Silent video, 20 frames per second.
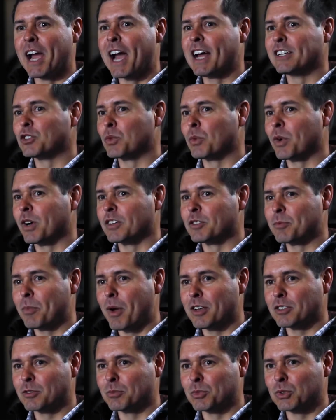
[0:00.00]
as aware as
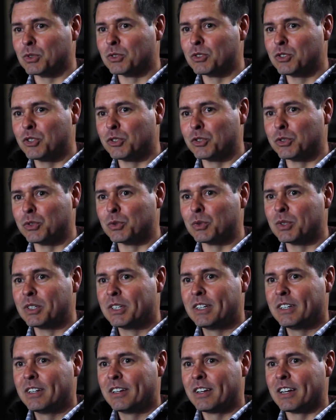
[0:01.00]
possible to
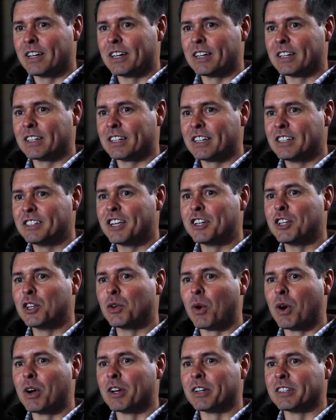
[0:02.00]

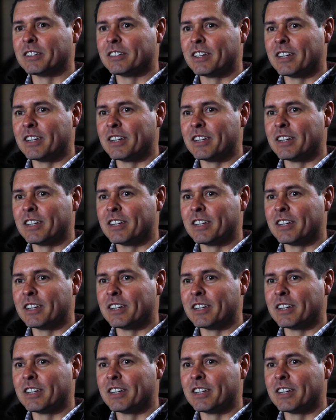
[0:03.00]
continue on